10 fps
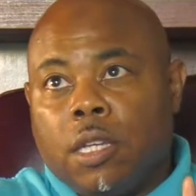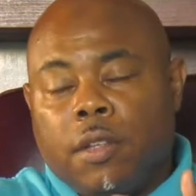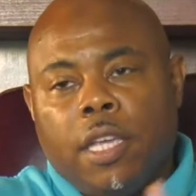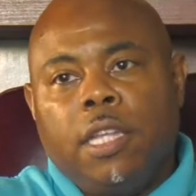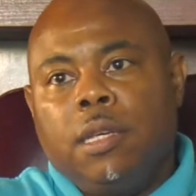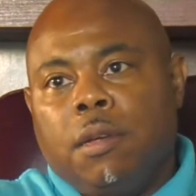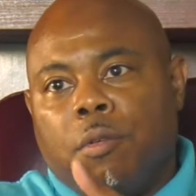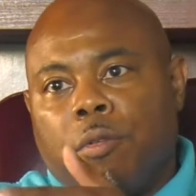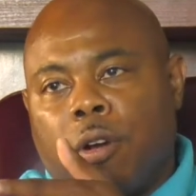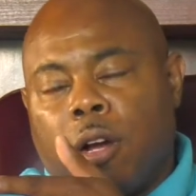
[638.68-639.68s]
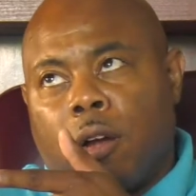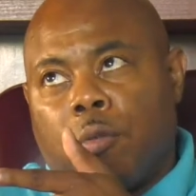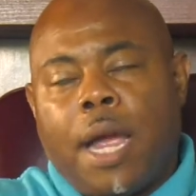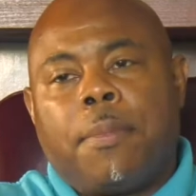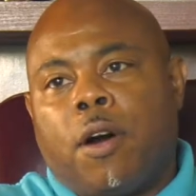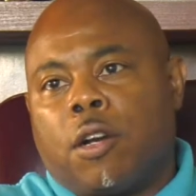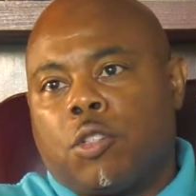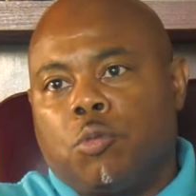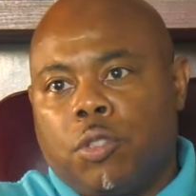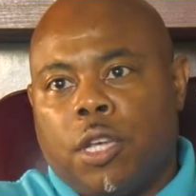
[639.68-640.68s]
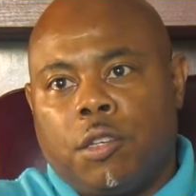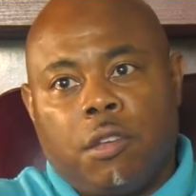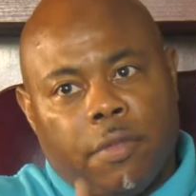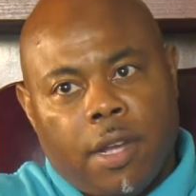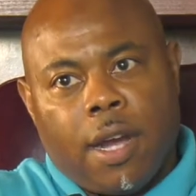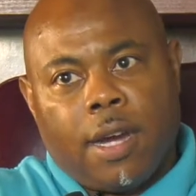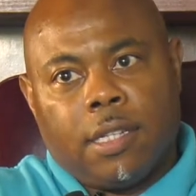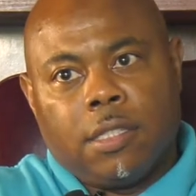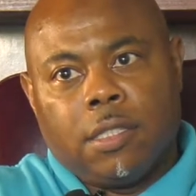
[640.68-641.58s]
any rap artist will tell you if they're honest.